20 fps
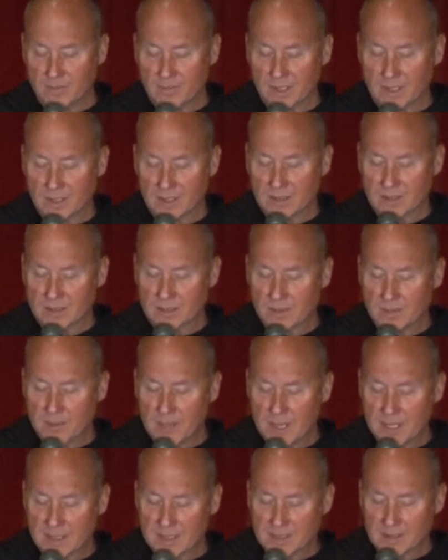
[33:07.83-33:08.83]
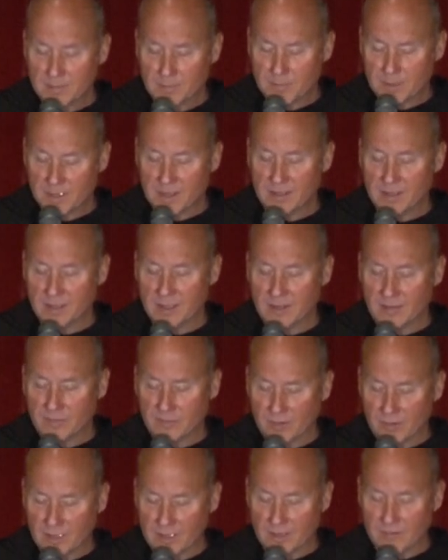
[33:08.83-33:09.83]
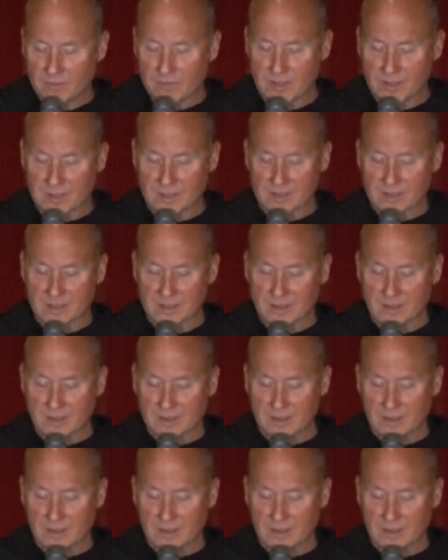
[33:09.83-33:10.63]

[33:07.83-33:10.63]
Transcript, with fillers: there's the possibility of forgiveness